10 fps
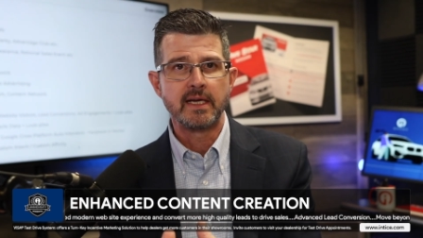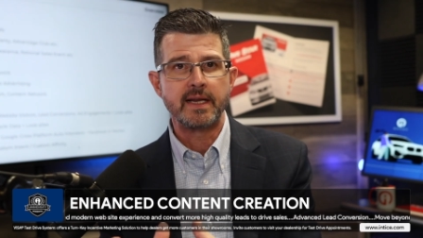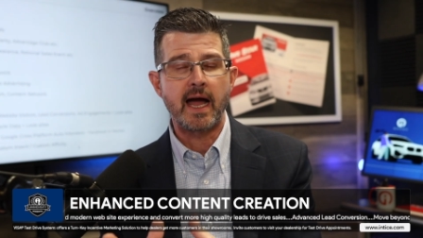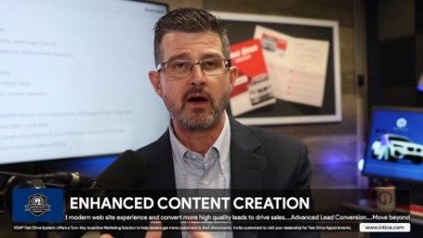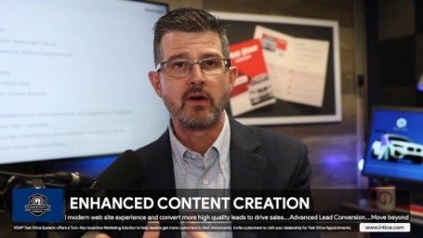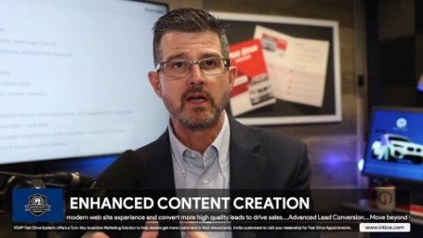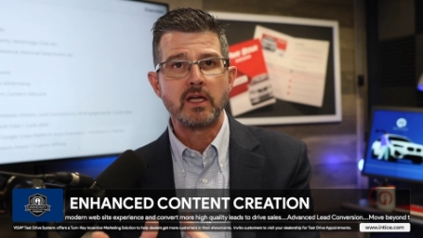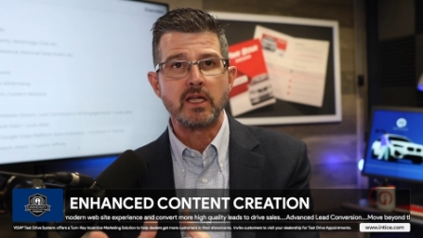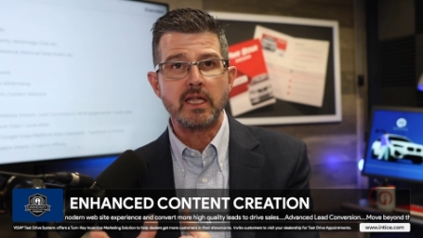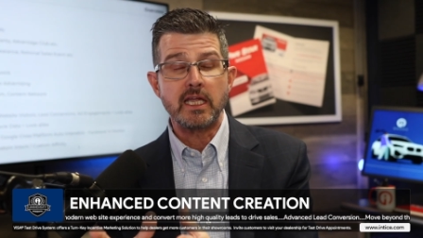Now,
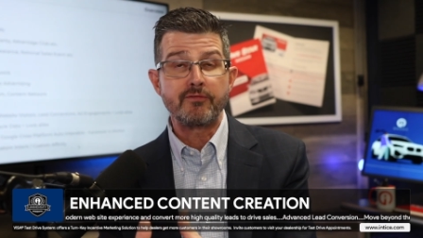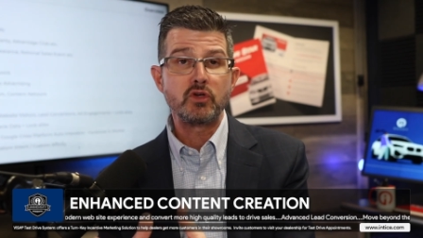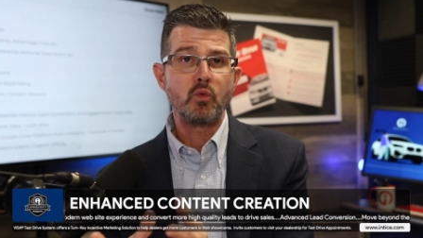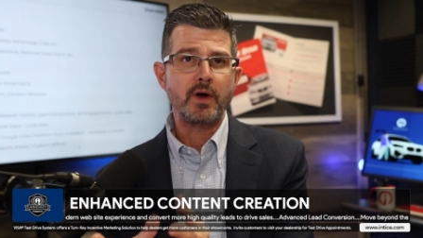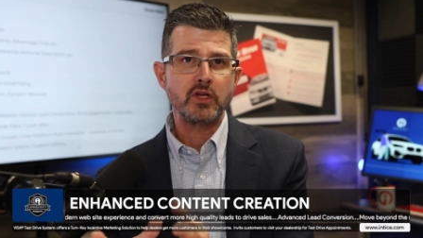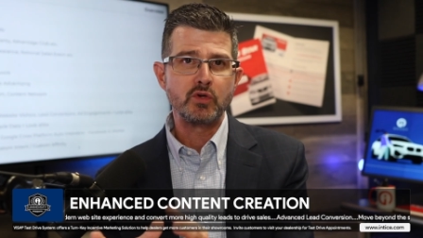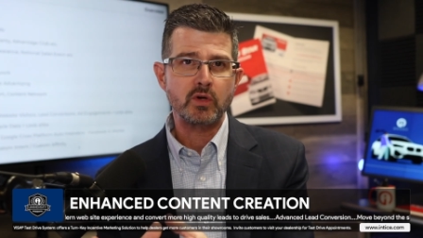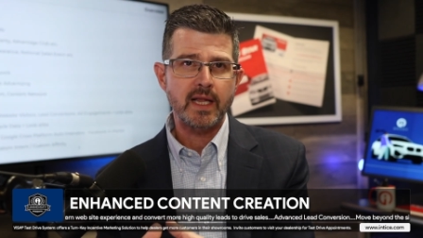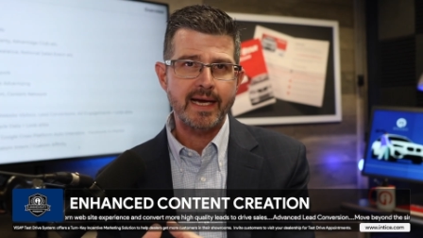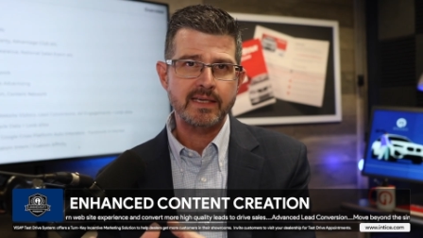if you want to
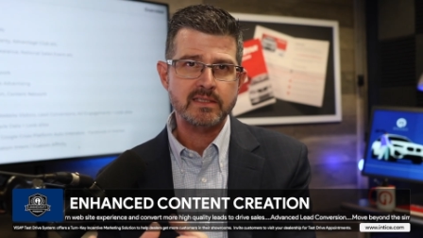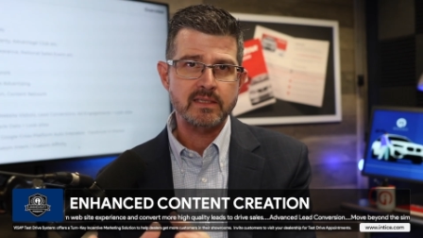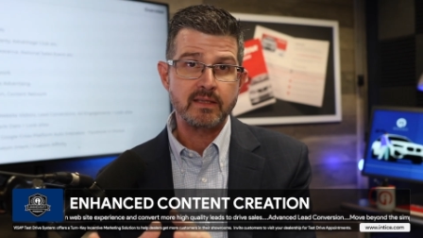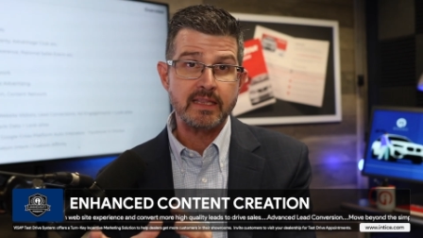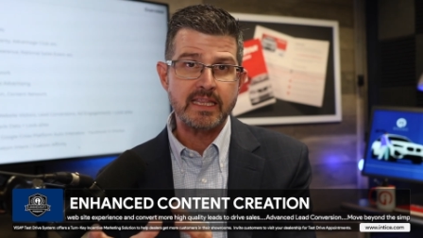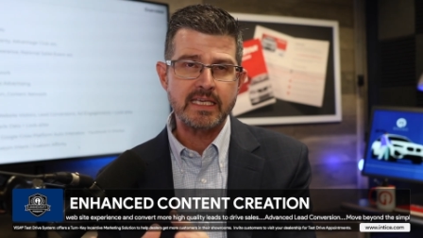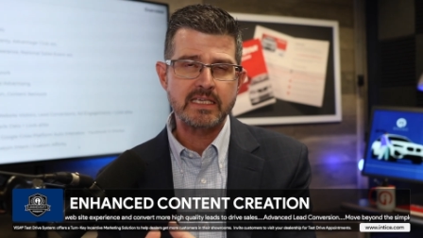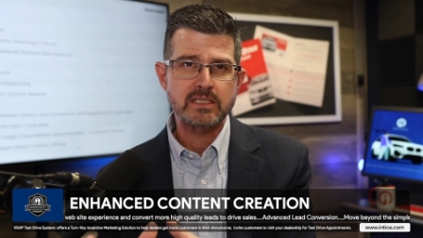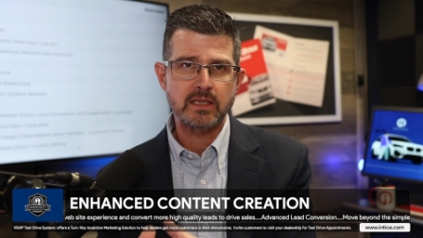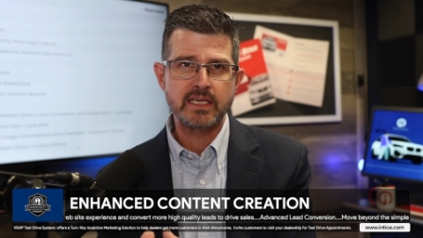utilize
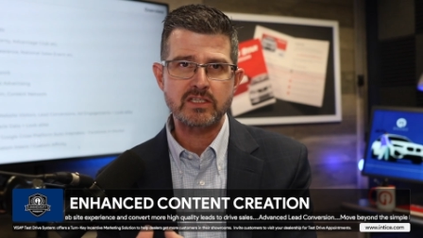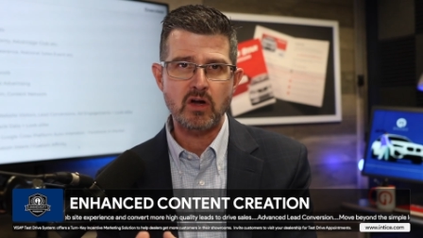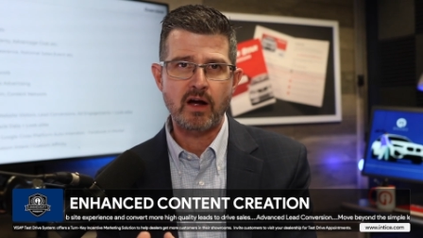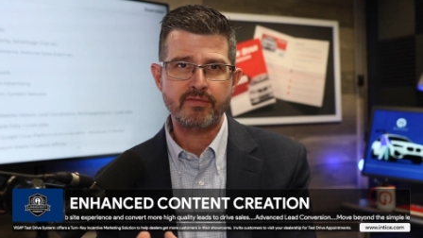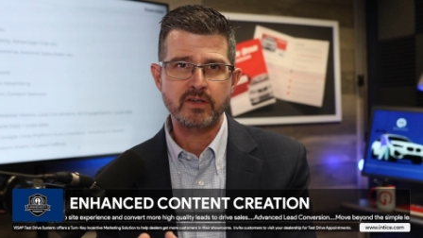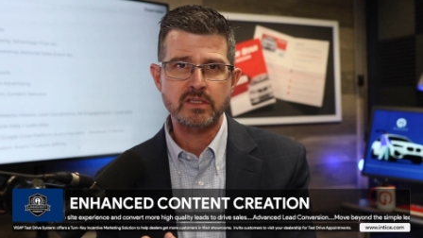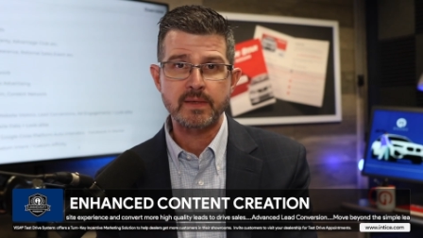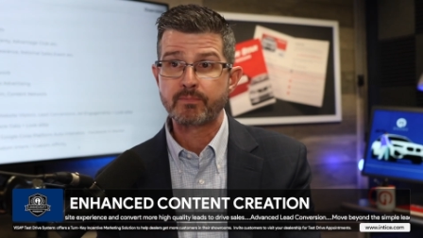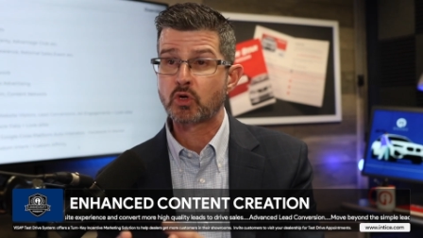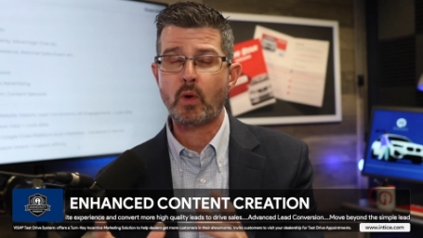these lease offers,
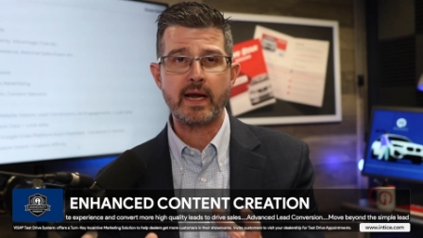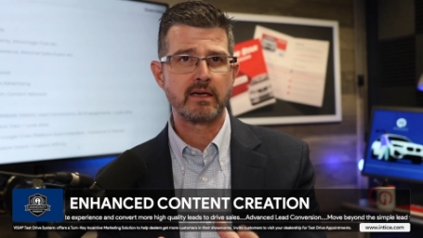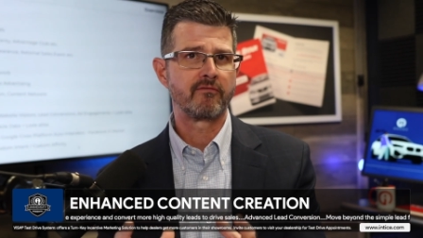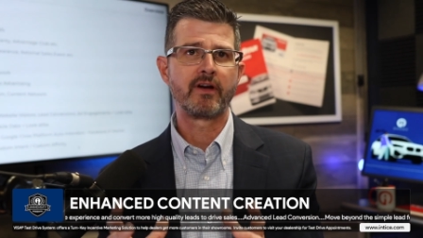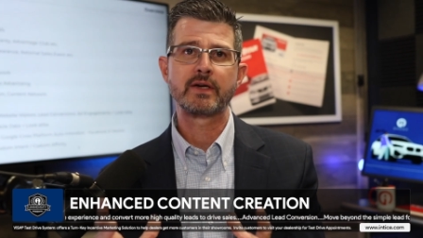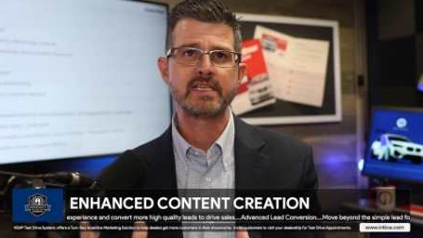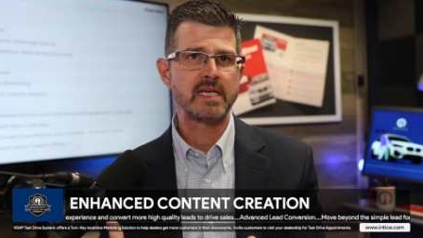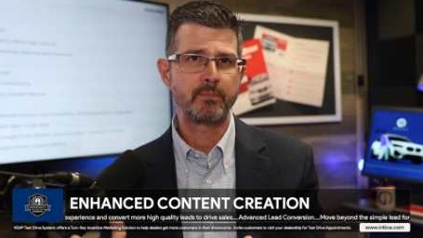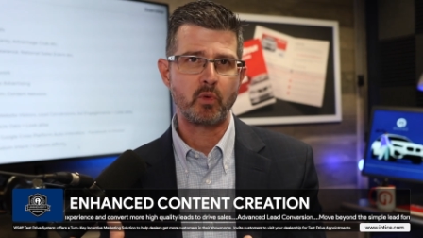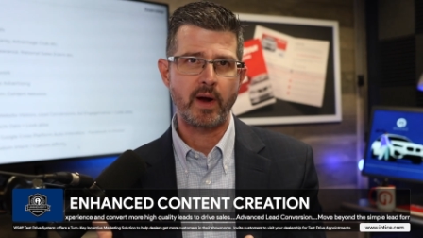great, very
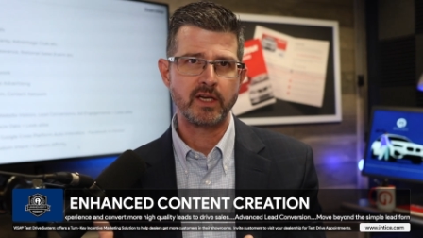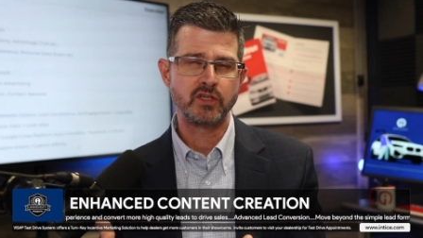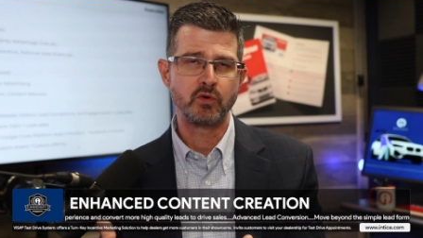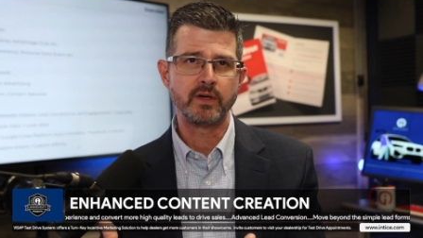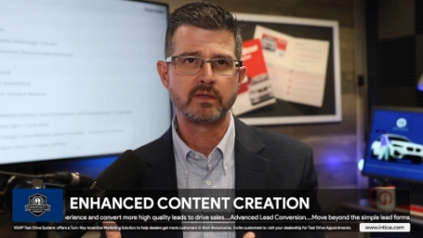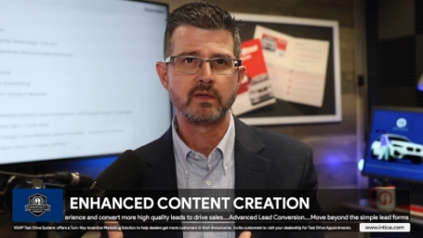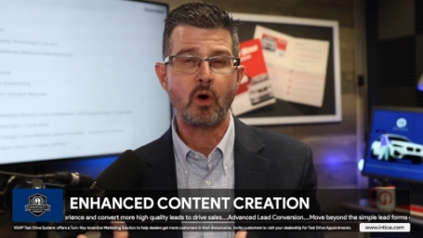simple way to do it.